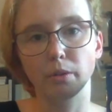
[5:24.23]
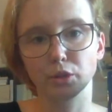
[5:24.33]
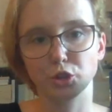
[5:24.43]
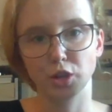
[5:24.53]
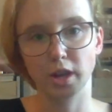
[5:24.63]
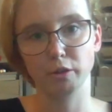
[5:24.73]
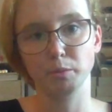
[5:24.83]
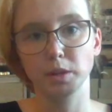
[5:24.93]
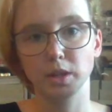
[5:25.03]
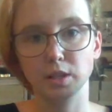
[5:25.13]
the Shattered
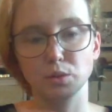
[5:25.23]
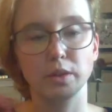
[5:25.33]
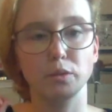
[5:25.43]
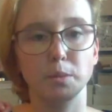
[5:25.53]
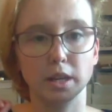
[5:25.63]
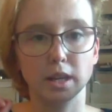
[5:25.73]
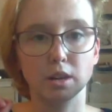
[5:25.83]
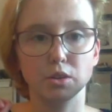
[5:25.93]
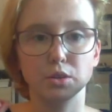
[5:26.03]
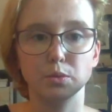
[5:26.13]
Plains with everybody else,